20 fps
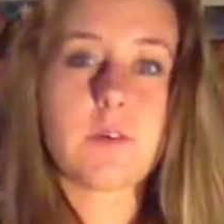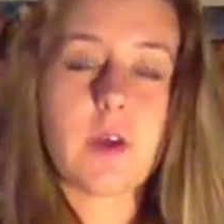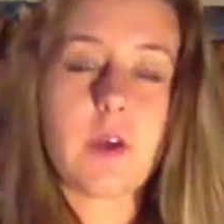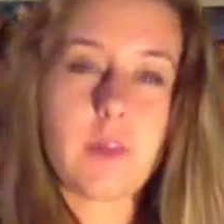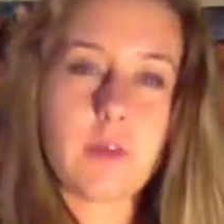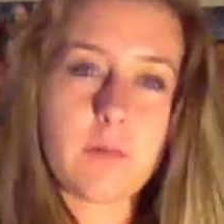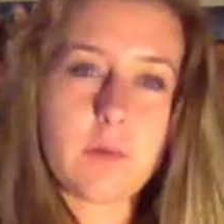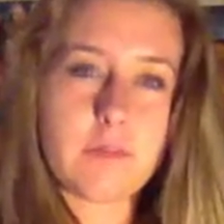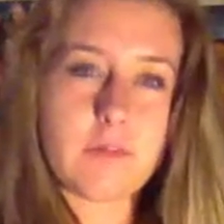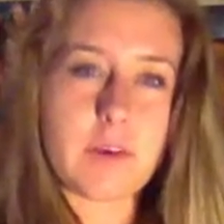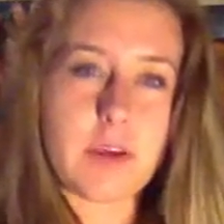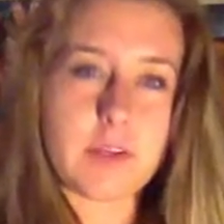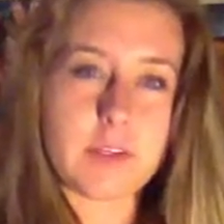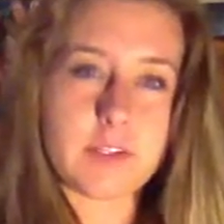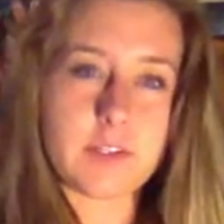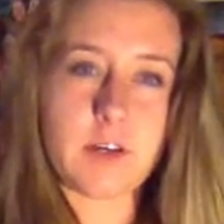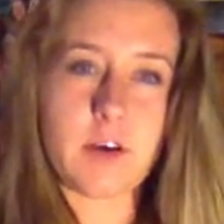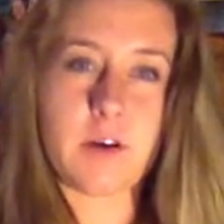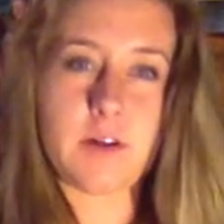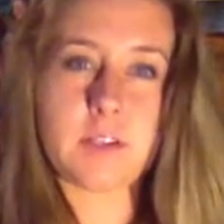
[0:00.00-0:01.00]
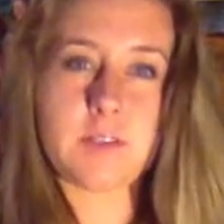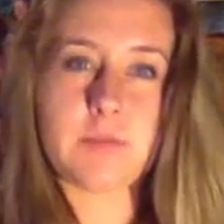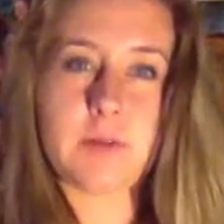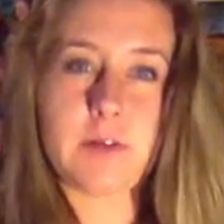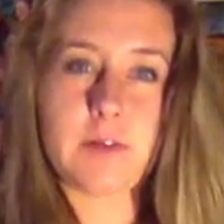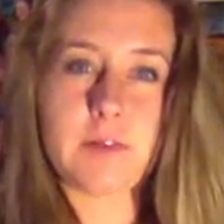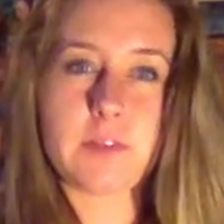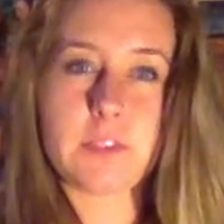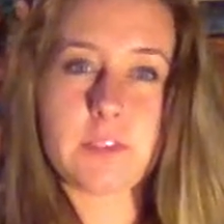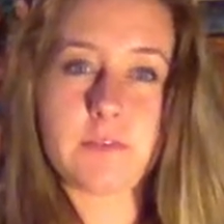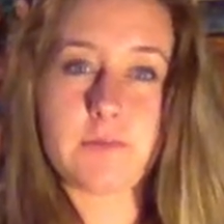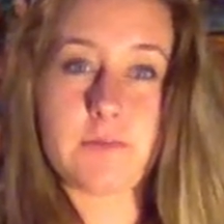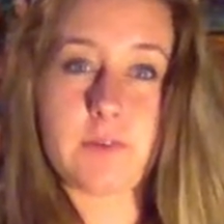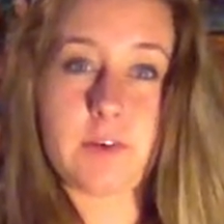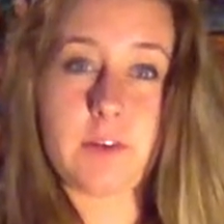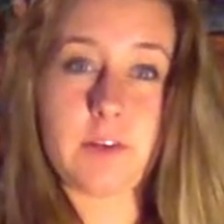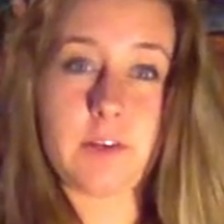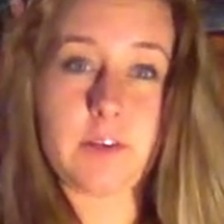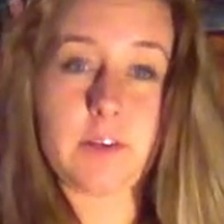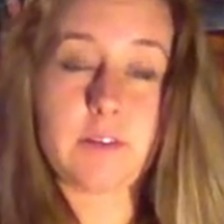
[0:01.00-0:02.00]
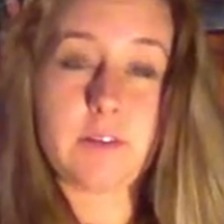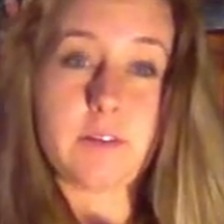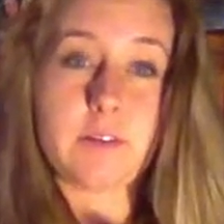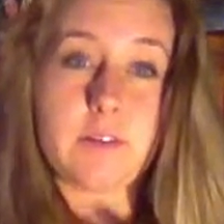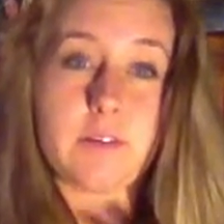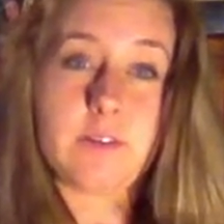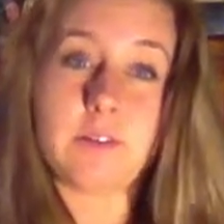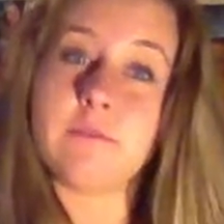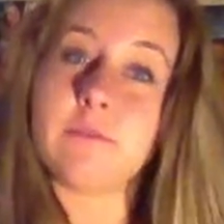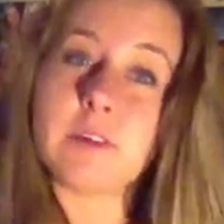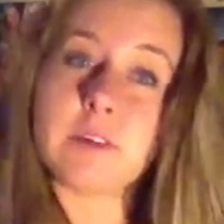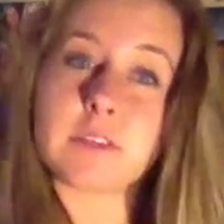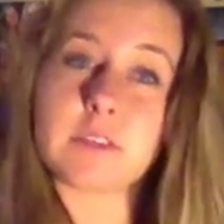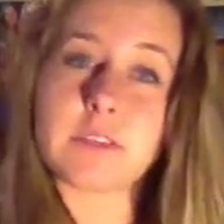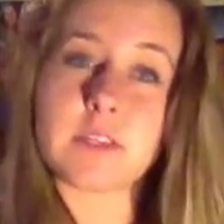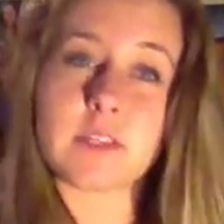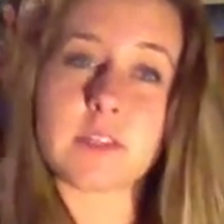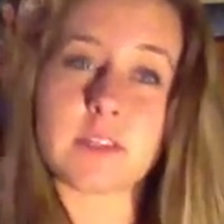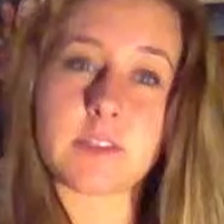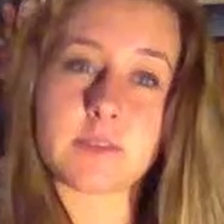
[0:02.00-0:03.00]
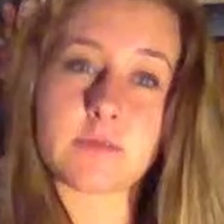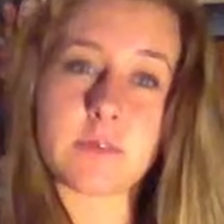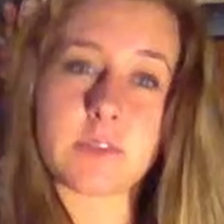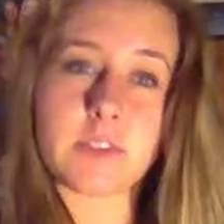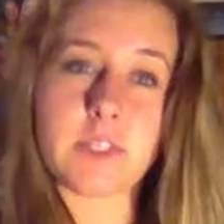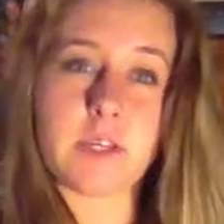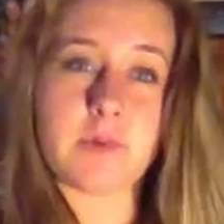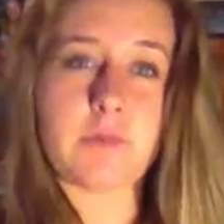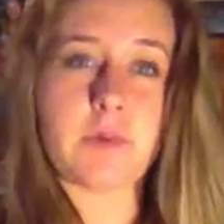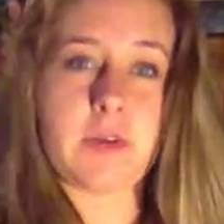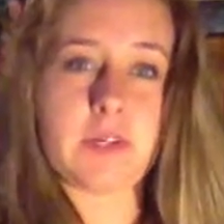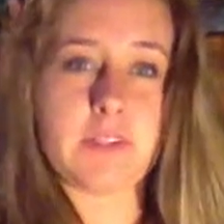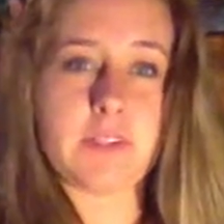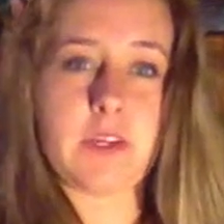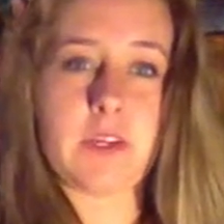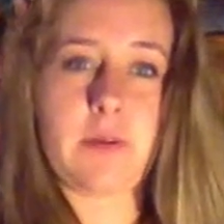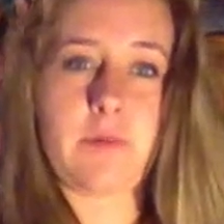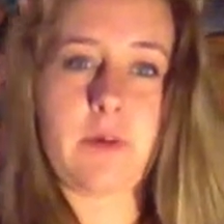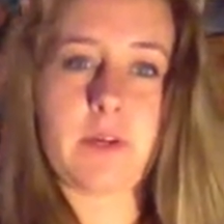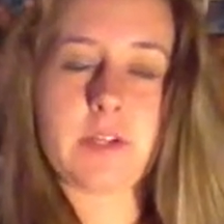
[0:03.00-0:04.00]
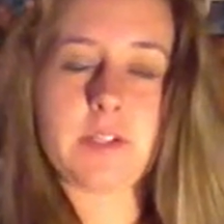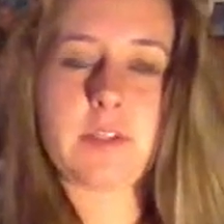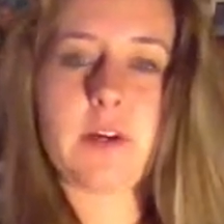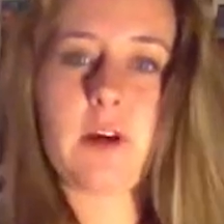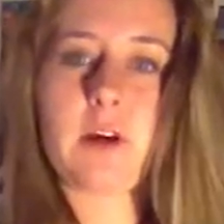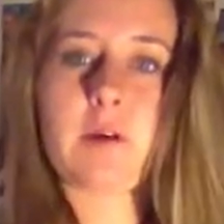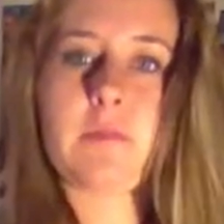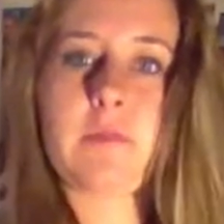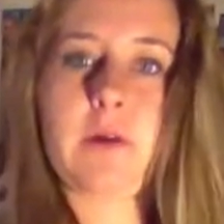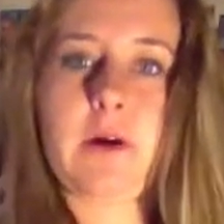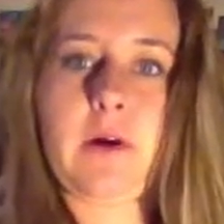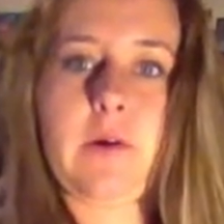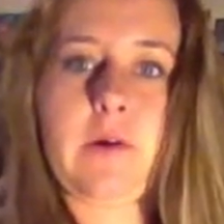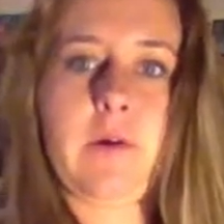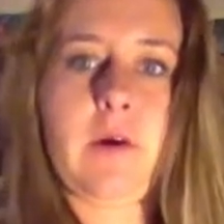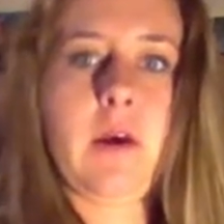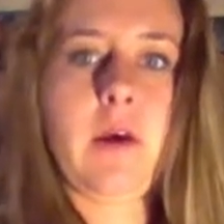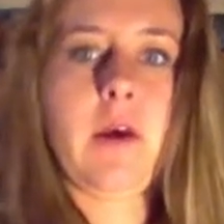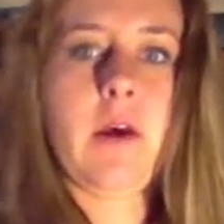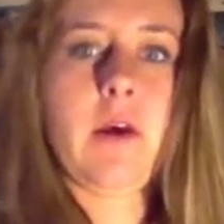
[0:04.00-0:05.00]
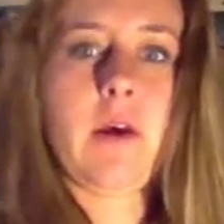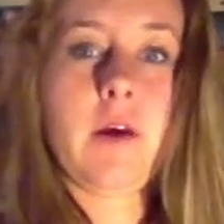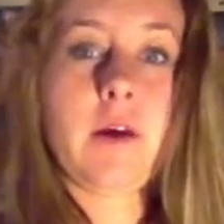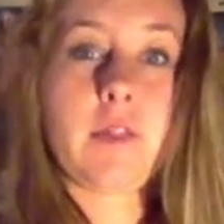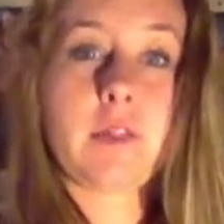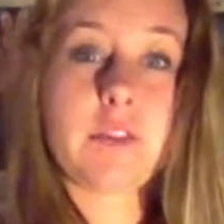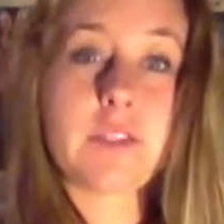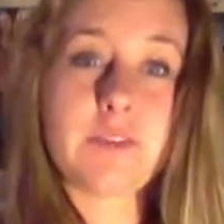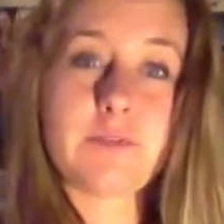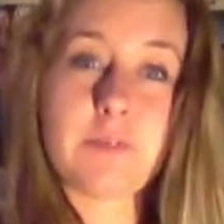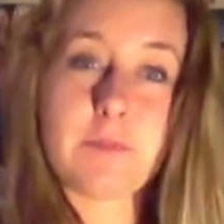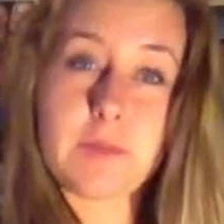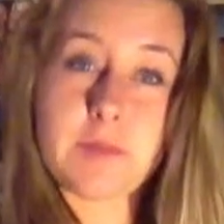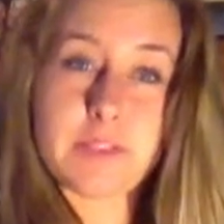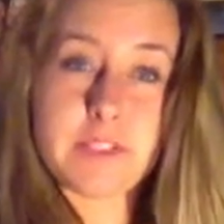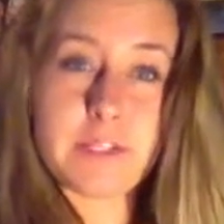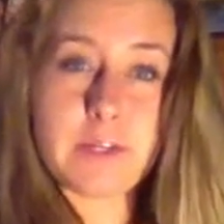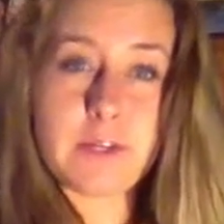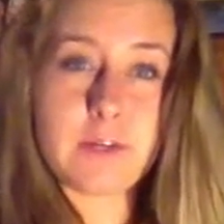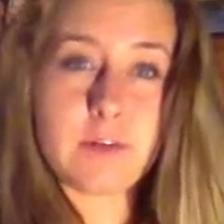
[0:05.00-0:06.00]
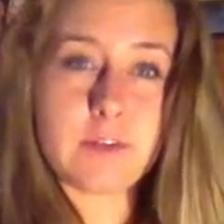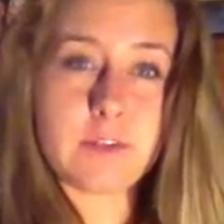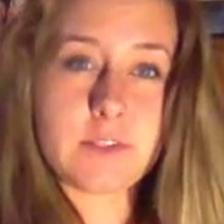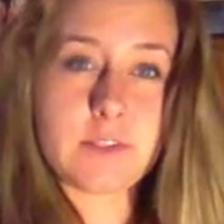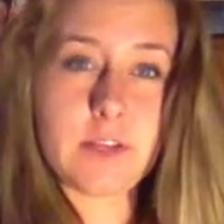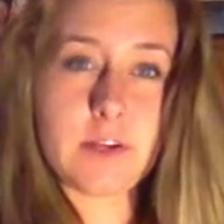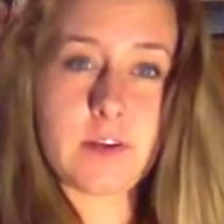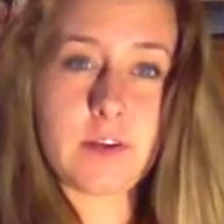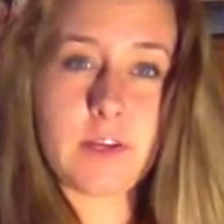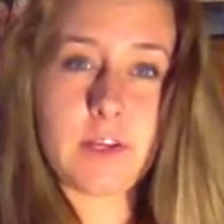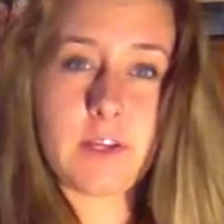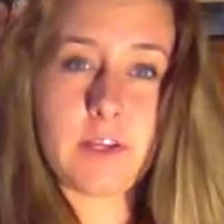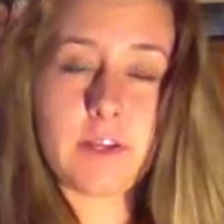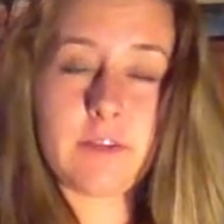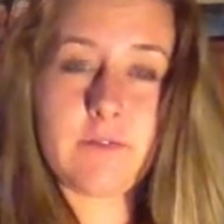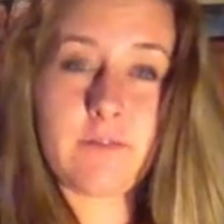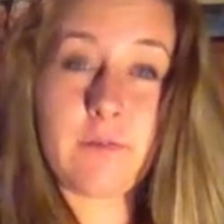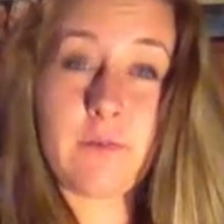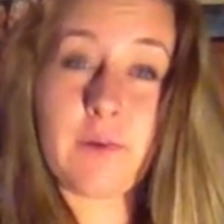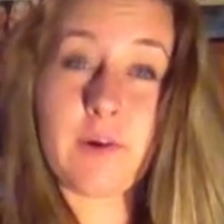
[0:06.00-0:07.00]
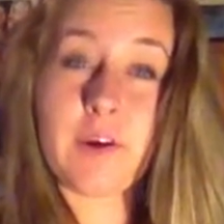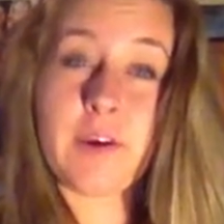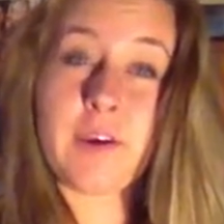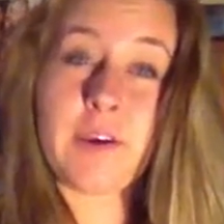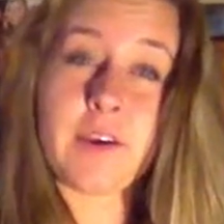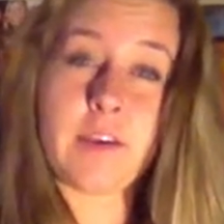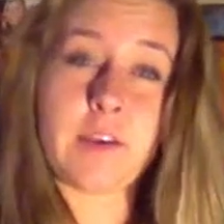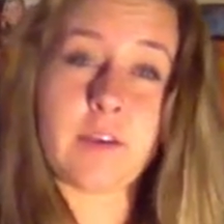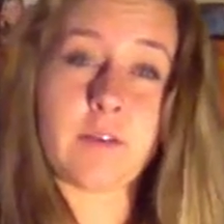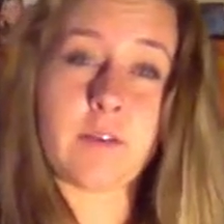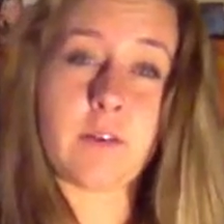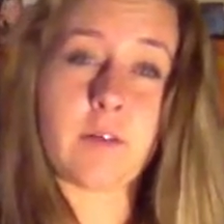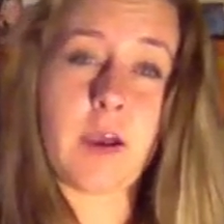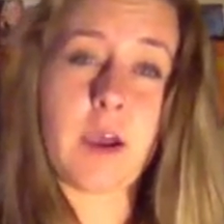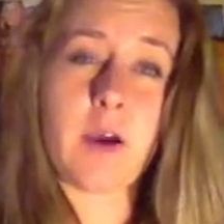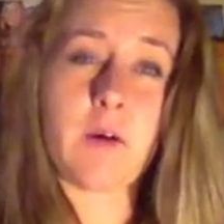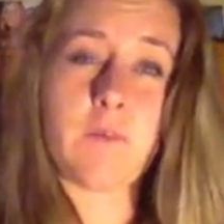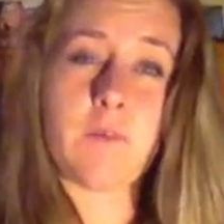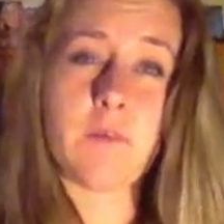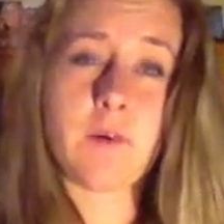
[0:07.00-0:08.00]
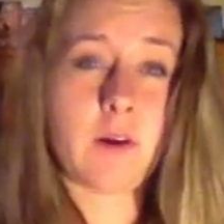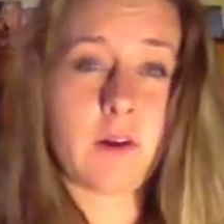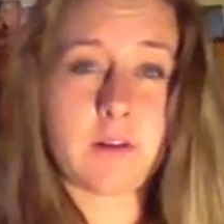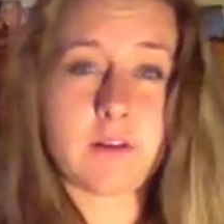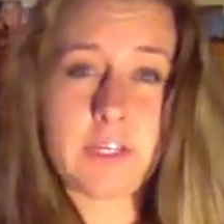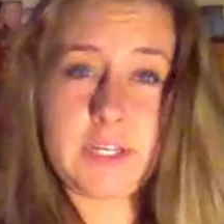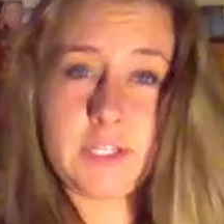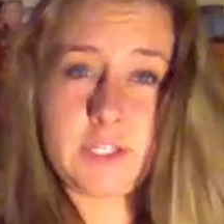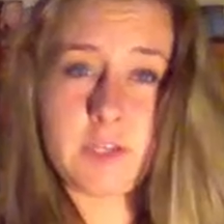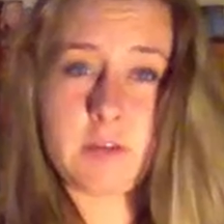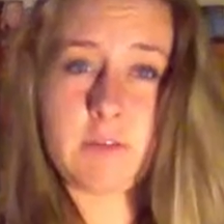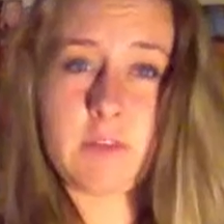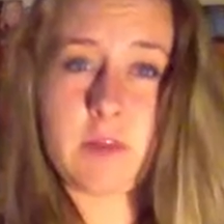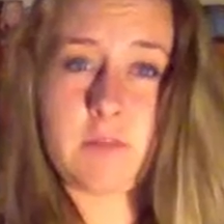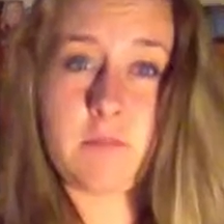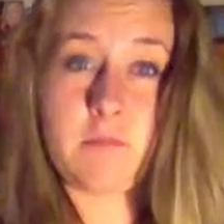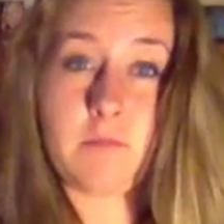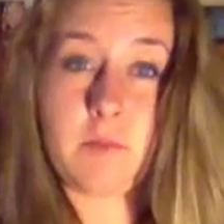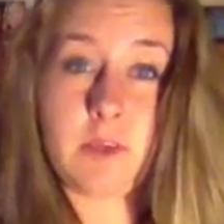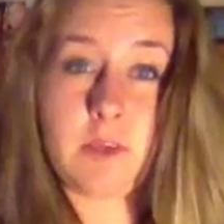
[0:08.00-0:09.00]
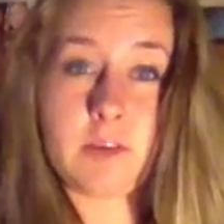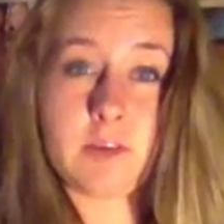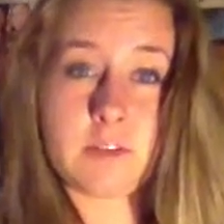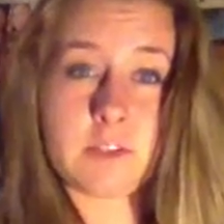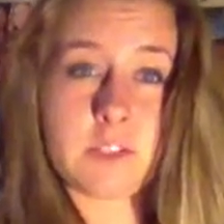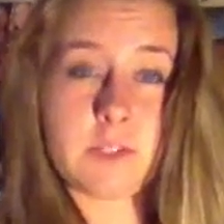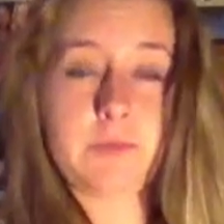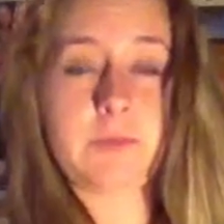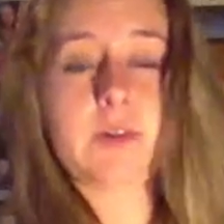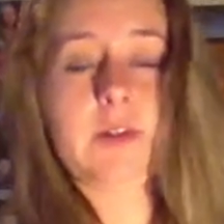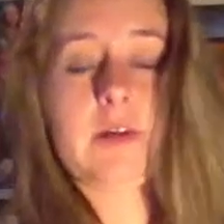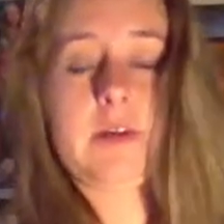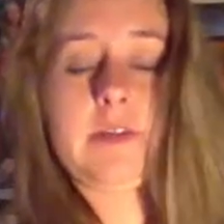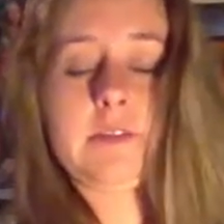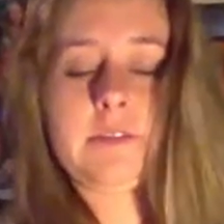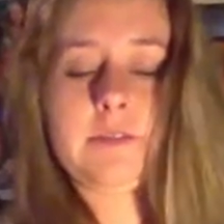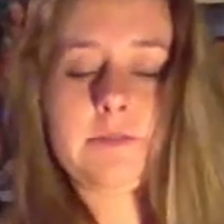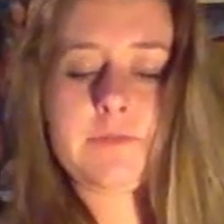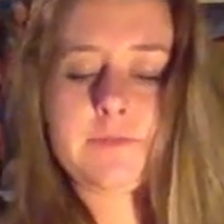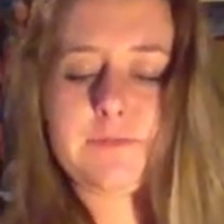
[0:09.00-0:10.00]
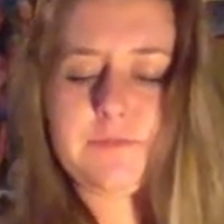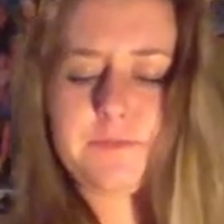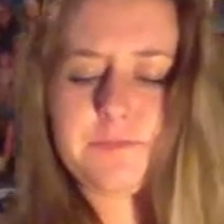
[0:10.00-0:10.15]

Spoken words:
now that we've kind of talked about the different events that this would take place at, I want to talk about the different materials that are needed for it and what each of them mean or symbolize.